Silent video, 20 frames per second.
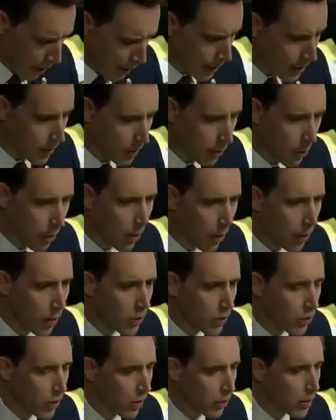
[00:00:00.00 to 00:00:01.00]
content
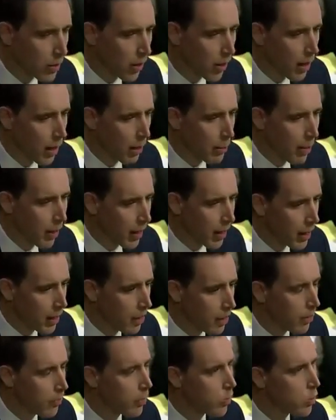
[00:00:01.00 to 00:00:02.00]
moderation. I'm talking about
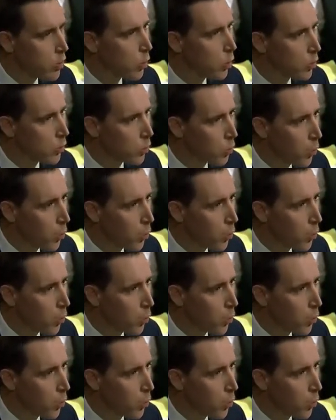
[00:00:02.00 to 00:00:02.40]
individuals,